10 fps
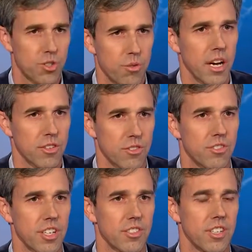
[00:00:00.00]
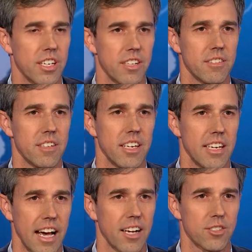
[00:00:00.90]
in 2016,
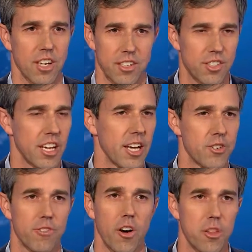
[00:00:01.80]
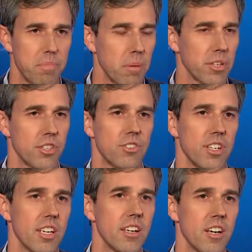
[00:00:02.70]
he asked on a stage for all the public to
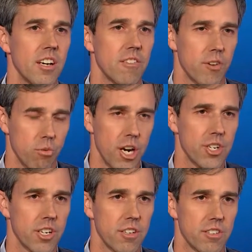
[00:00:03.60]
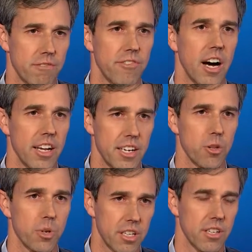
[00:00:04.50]
see for Russia to find
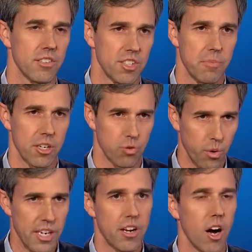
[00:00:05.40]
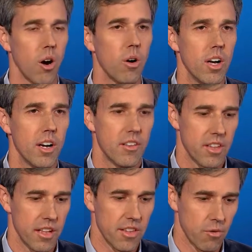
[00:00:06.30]
Hillary Clinton's emails. We know
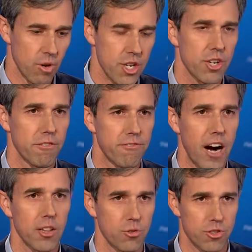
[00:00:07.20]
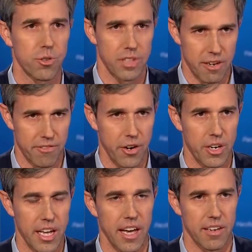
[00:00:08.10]
that, that Russia followed suit that
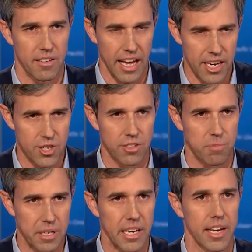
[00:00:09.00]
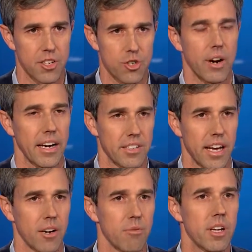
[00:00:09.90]
very day. Agents began to track
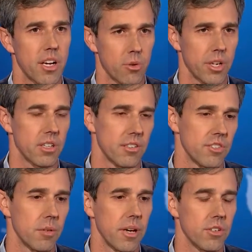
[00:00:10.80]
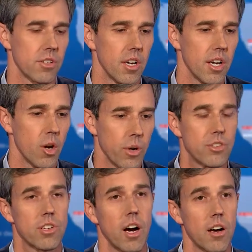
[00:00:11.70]
down Hillary Clinton's emails.
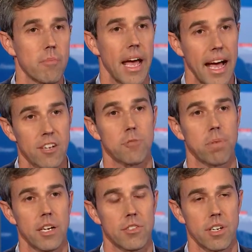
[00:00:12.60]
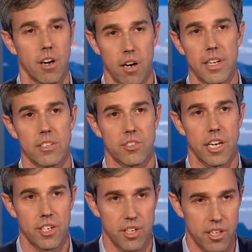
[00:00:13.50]
We saw him as president on that
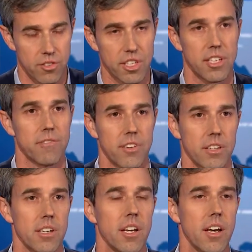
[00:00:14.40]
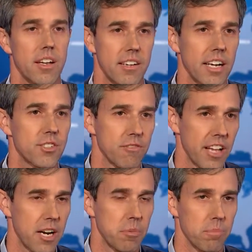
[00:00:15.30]
stage in Helsinki, Finland, next to
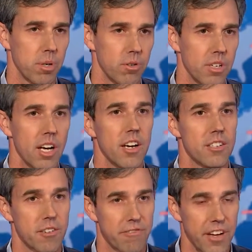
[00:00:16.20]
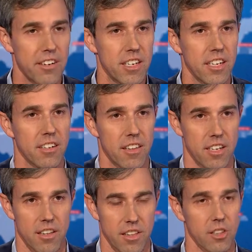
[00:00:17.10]
Vladimir Putin, defending
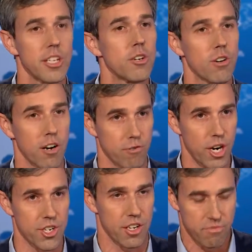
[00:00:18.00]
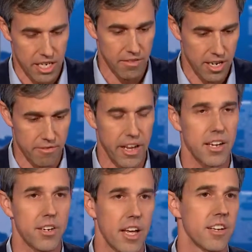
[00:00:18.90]
the, the leader of Russia that had
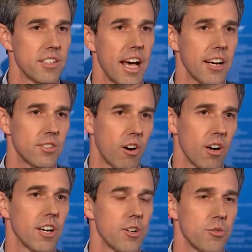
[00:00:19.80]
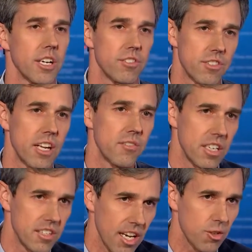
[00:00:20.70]
invaded and attacked our country instead
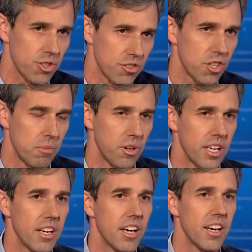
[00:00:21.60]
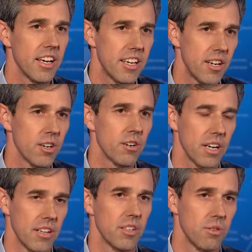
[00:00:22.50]
of the intelligence community
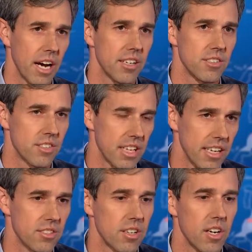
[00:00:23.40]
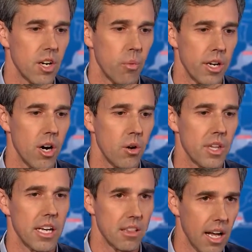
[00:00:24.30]
here in the United States. We
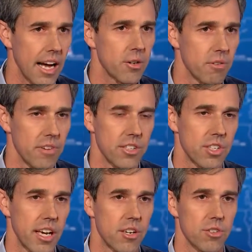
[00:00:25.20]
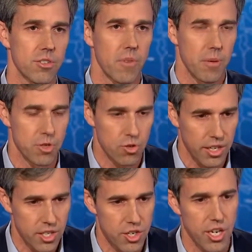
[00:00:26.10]
know that he lied to investigators,
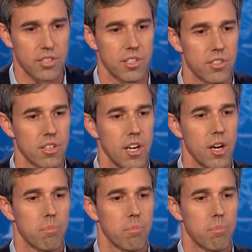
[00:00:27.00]
obstructed justice,